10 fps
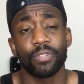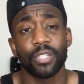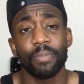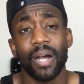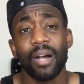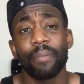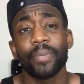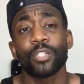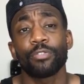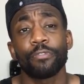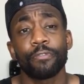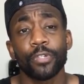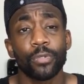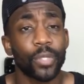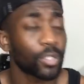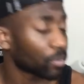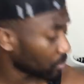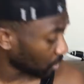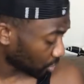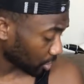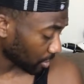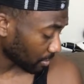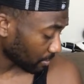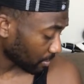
It's about how it makes you feel when you're watching it.